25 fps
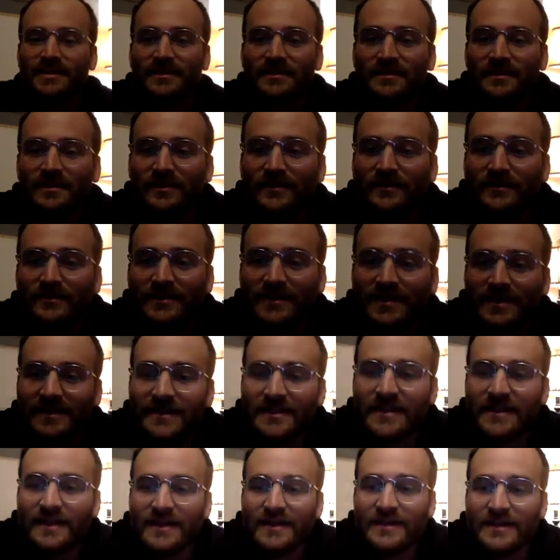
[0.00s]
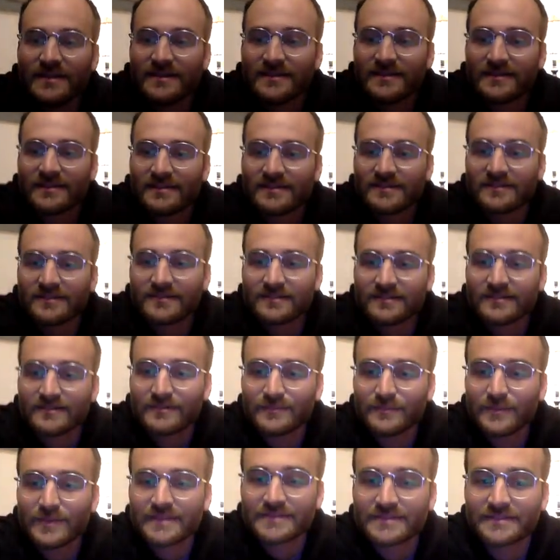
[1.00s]
alone today,
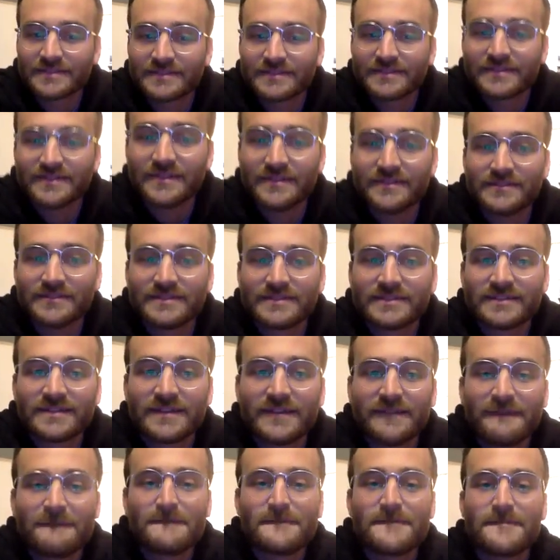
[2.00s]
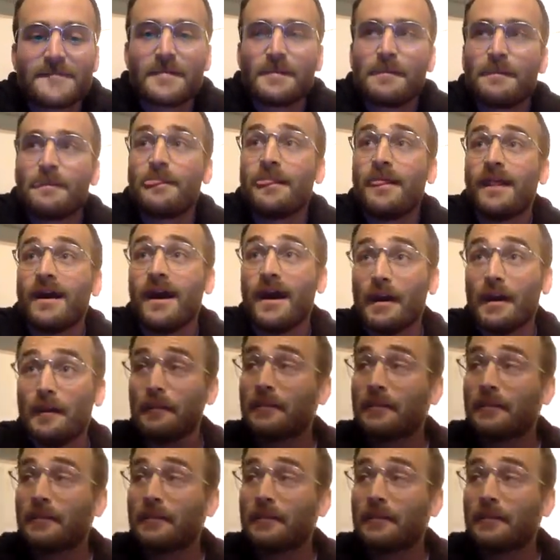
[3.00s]
Mustard Toast. I'm